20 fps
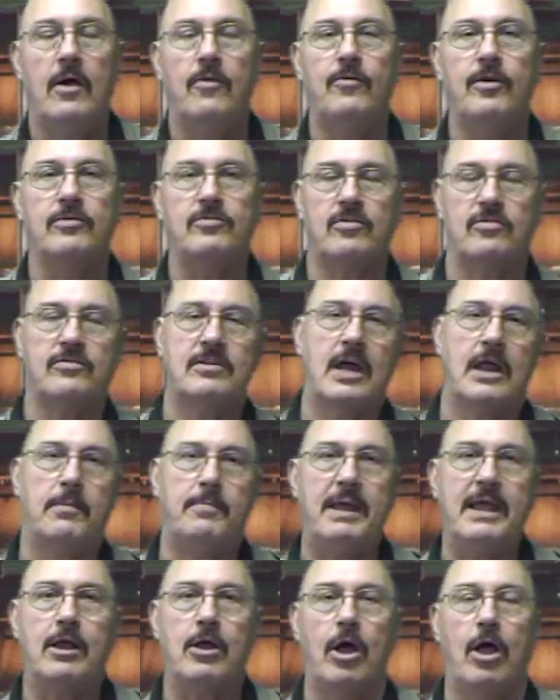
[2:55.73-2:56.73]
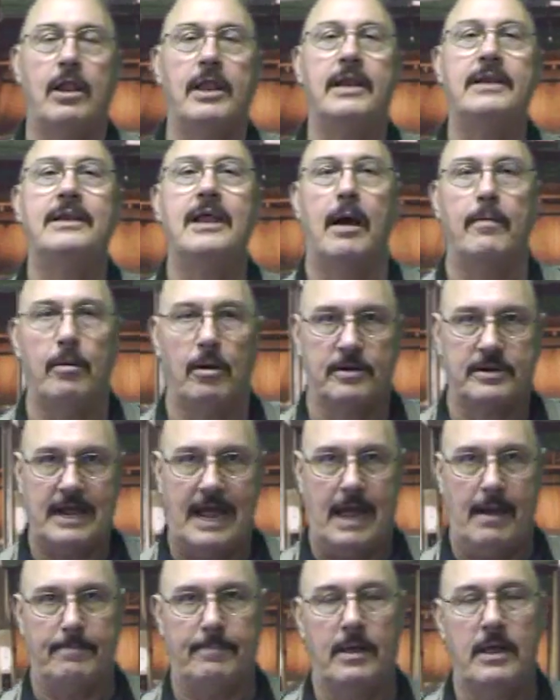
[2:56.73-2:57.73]
This is going to be called a double
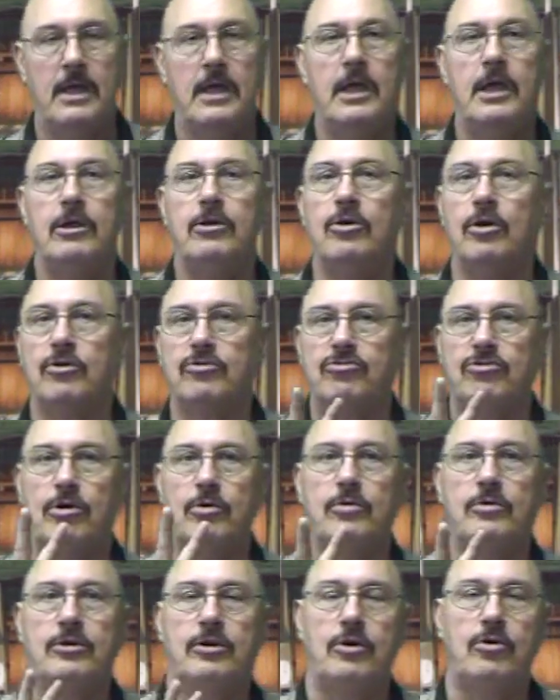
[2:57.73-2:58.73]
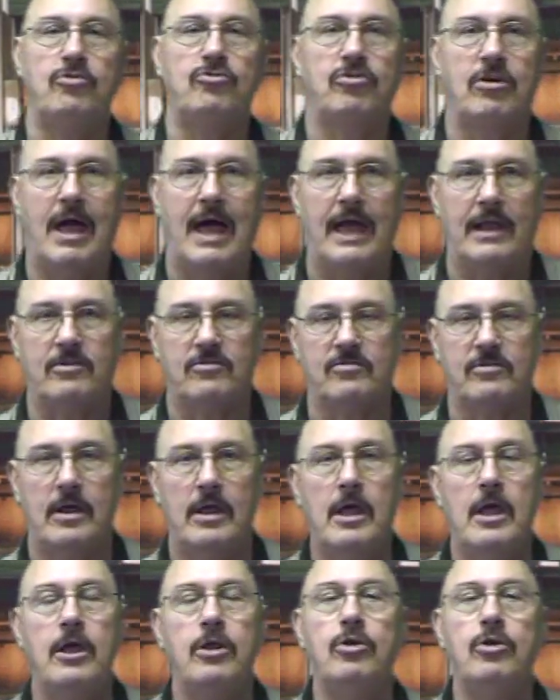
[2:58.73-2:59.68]
tap. You'll shoot 2 shots.